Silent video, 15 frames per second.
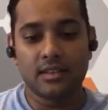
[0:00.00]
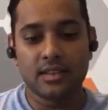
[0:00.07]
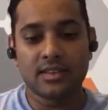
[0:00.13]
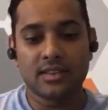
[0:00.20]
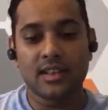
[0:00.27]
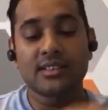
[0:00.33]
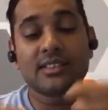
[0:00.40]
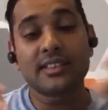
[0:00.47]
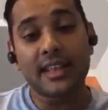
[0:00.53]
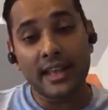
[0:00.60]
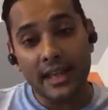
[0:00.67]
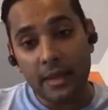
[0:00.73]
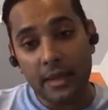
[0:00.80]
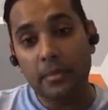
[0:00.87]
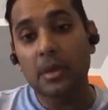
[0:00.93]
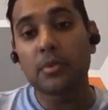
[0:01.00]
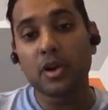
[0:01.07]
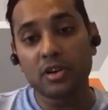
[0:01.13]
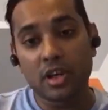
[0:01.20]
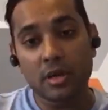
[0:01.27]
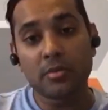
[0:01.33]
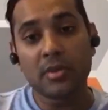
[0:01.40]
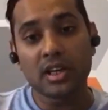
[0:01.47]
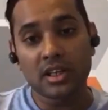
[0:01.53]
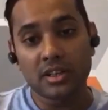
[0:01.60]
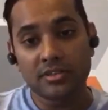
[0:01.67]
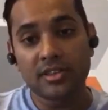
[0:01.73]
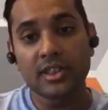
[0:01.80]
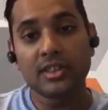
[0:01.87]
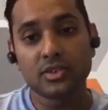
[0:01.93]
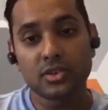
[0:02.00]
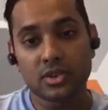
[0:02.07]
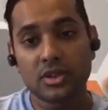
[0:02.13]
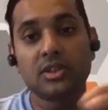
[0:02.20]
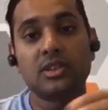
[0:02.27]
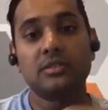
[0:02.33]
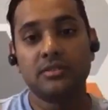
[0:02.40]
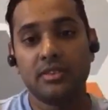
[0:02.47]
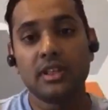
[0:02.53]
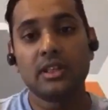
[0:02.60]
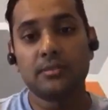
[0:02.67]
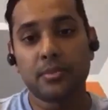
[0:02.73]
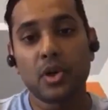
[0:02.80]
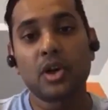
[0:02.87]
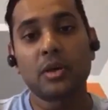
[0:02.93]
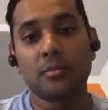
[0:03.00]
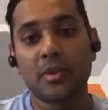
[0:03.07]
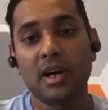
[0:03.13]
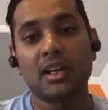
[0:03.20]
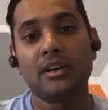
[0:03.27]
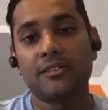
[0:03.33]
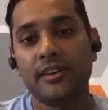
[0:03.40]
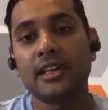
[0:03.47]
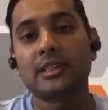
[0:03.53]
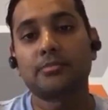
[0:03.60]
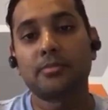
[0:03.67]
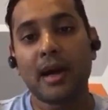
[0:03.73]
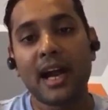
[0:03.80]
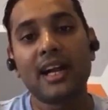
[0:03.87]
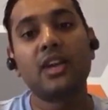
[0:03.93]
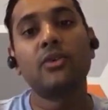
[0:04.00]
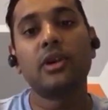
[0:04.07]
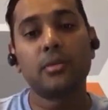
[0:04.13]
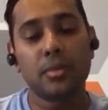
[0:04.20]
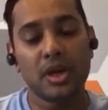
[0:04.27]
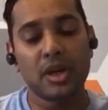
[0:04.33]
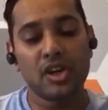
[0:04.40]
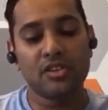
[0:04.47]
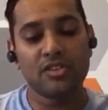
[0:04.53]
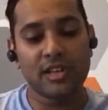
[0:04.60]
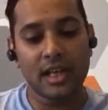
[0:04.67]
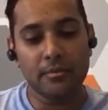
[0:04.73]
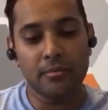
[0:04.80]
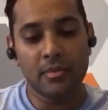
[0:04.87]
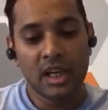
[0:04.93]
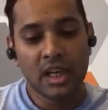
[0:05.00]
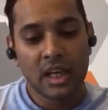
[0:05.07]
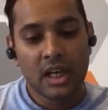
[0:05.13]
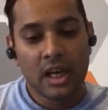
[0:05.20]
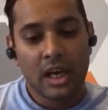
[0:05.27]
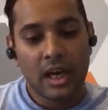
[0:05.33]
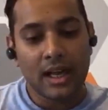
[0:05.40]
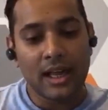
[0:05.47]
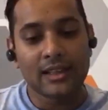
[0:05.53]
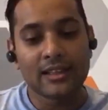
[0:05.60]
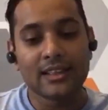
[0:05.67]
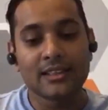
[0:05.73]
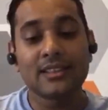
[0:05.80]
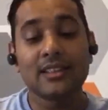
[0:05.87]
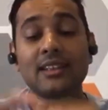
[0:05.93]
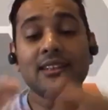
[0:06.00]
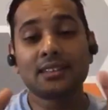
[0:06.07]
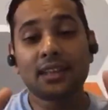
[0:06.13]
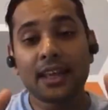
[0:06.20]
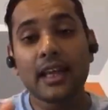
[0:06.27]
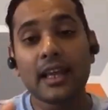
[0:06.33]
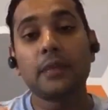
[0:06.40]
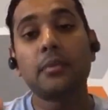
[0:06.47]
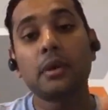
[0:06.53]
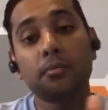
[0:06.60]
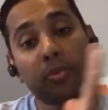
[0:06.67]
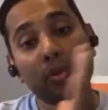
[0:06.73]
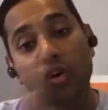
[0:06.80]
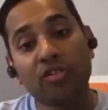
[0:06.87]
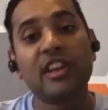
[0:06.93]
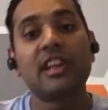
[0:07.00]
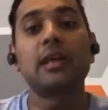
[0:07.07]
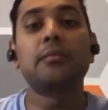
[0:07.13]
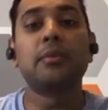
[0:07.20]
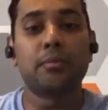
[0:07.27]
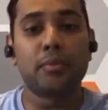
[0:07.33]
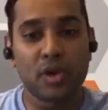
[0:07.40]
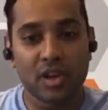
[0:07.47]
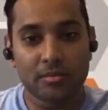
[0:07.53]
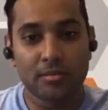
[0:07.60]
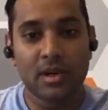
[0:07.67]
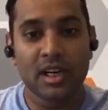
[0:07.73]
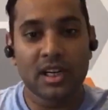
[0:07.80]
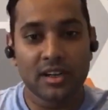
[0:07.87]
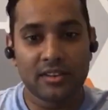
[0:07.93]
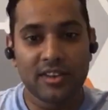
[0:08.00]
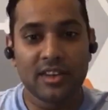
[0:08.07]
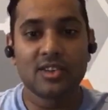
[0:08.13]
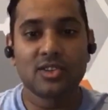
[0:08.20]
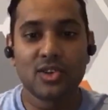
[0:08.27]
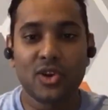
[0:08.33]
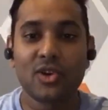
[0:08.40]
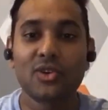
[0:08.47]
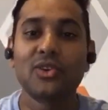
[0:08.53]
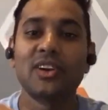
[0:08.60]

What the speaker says: is there a scalable product market fit? So will the product market fit expand over a period of time? And is there a scalable, profitable product market fit? So not